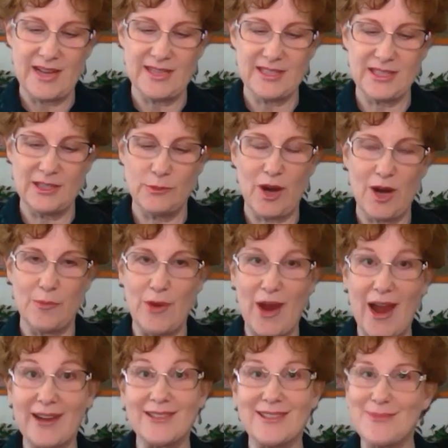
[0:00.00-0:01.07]
This is where I
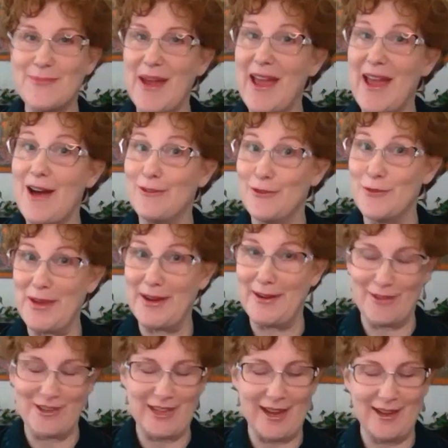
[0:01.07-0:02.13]
practice my alphabet
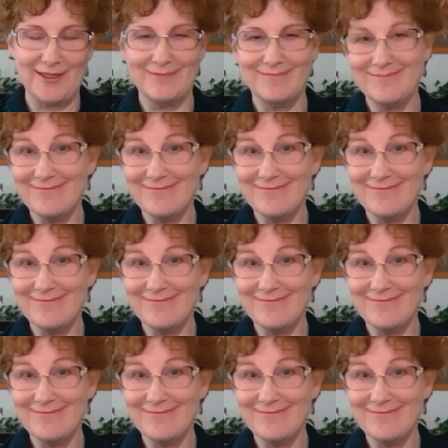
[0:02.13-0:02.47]
every day,